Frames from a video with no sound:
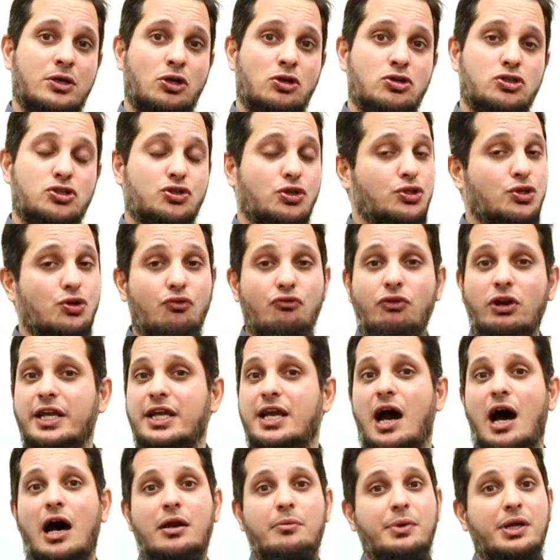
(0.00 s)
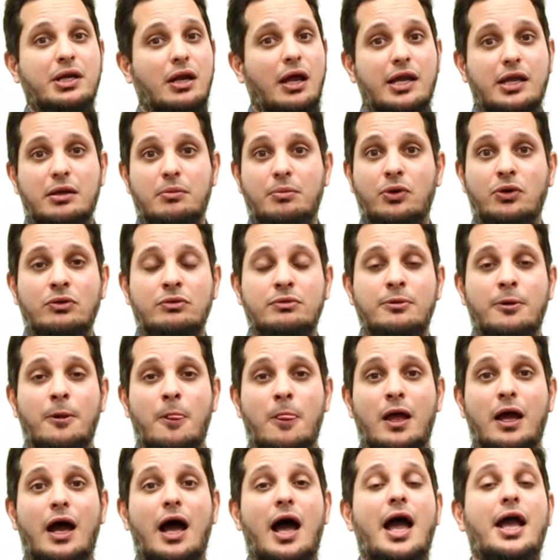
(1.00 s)
So you really got to be likable,
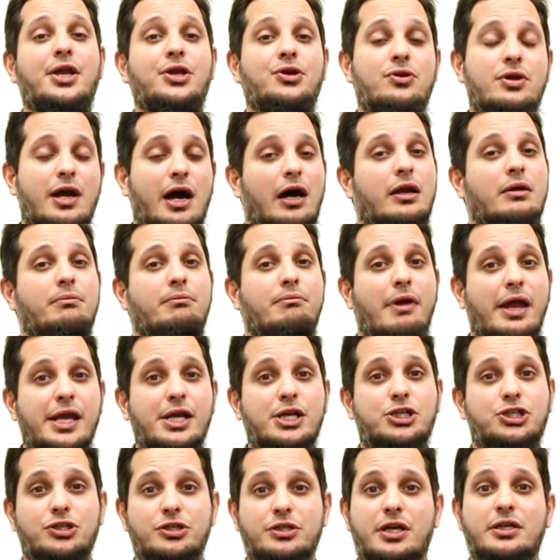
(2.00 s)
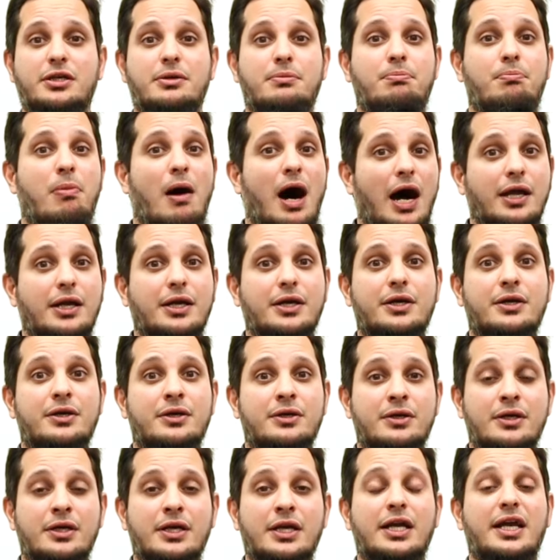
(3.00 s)
and you got to make sure that the buyer
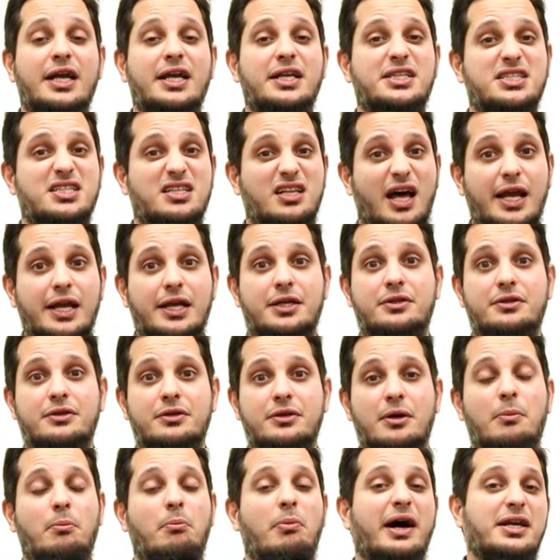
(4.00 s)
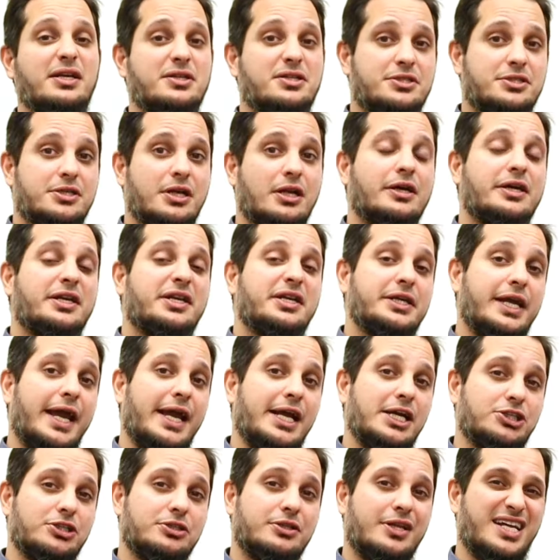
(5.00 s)
is liked by the seller and the
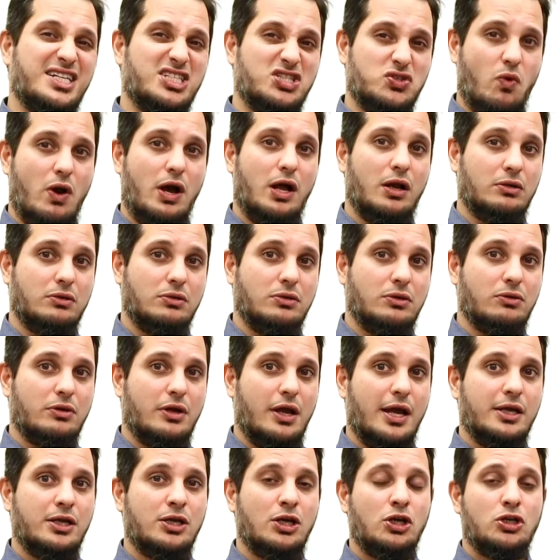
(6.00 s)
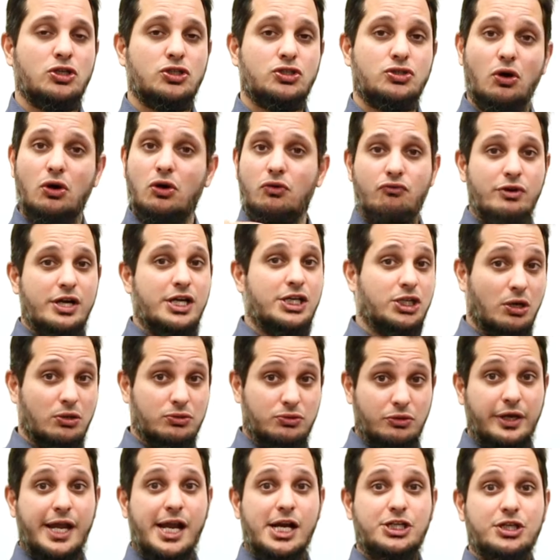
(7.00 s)
agent as well, okay? So reach out
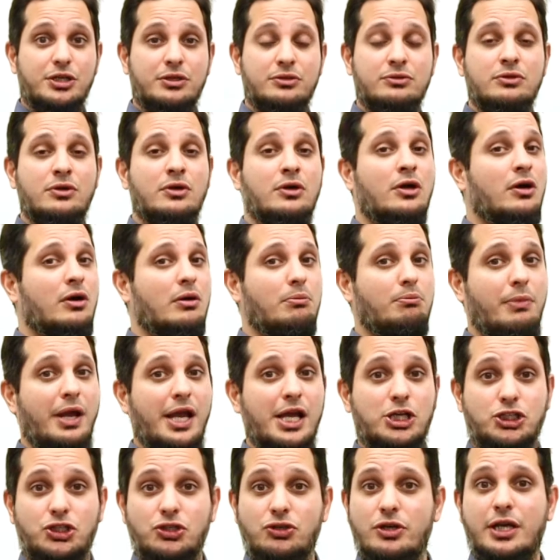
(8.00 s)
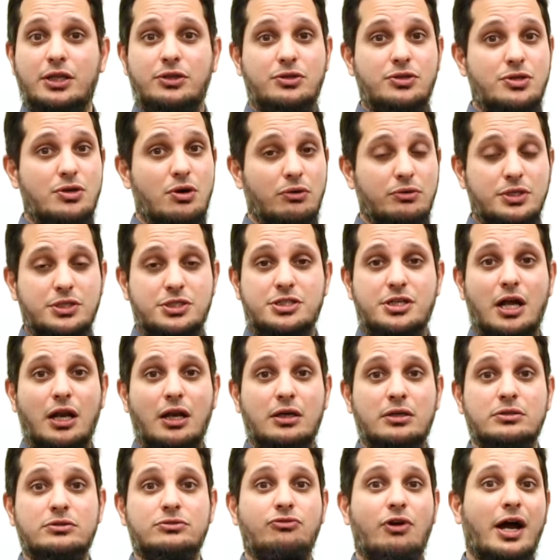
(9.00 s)
to the agent, make sure you get to know the
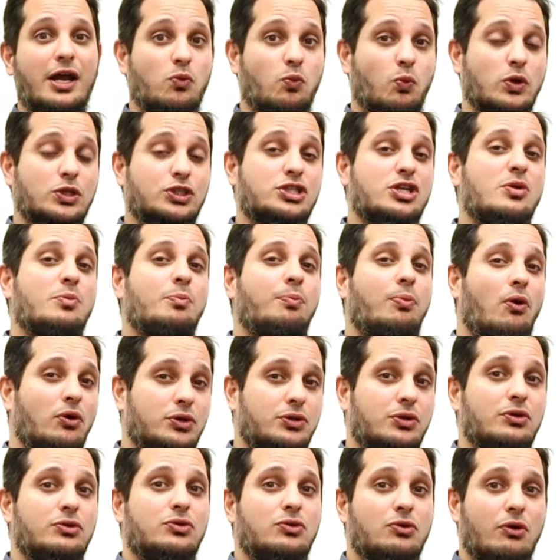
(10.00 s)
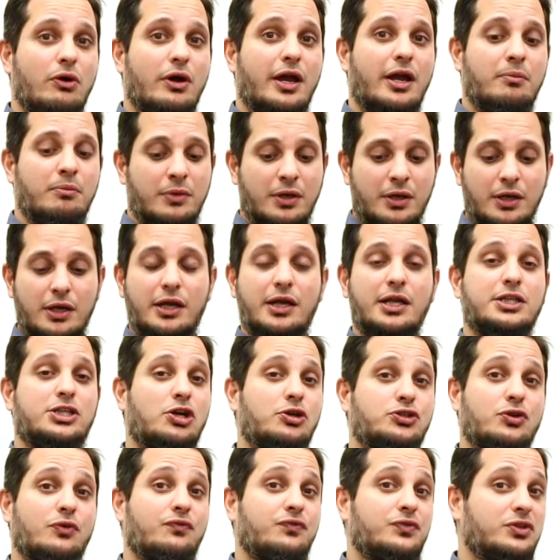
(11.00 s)
seller, right? What's important to him in
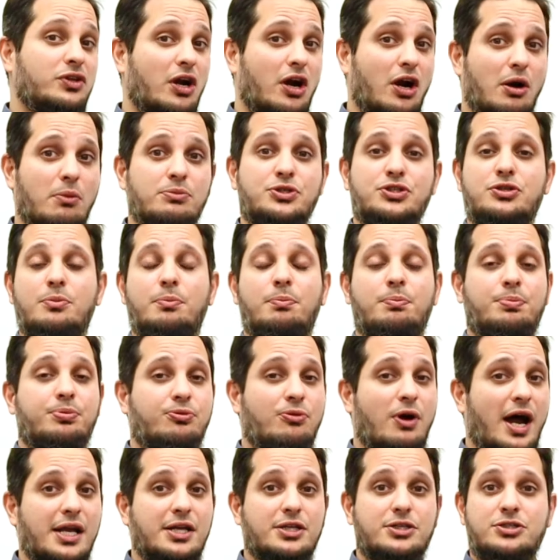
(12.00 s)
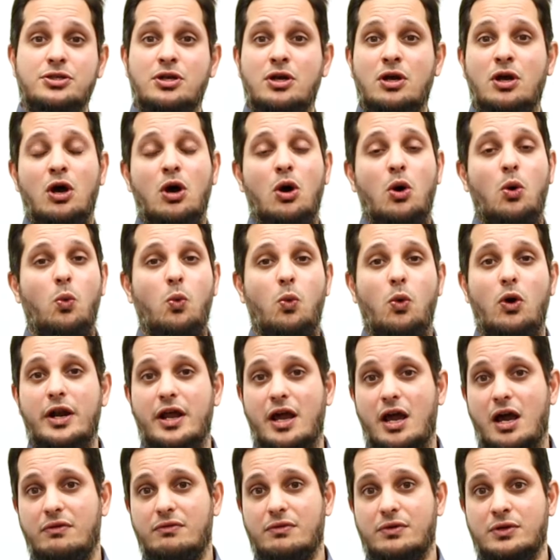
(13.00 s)
terms of terms, price,
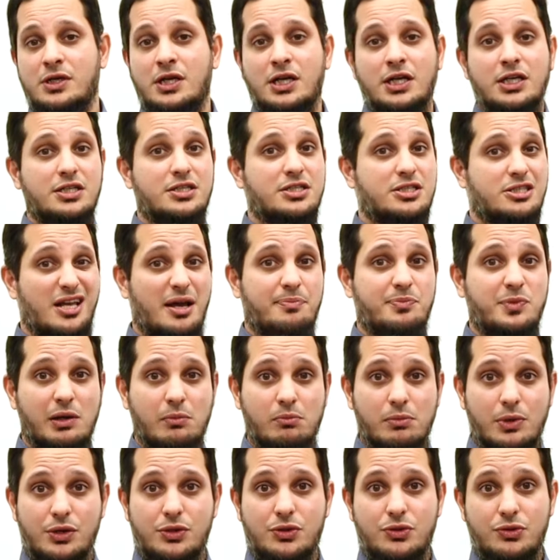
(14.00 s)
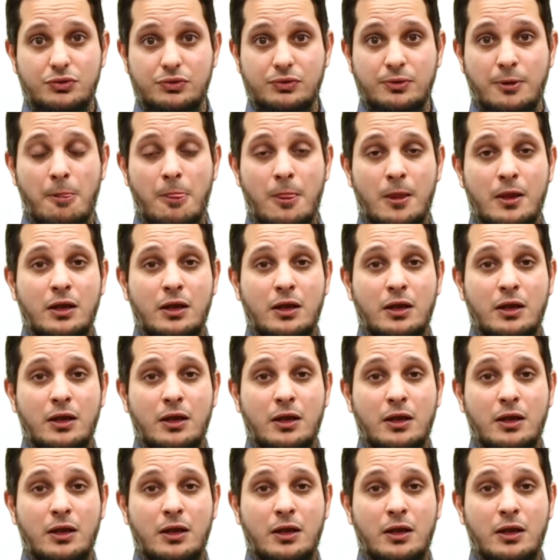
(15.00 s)
whatever. Step number 2,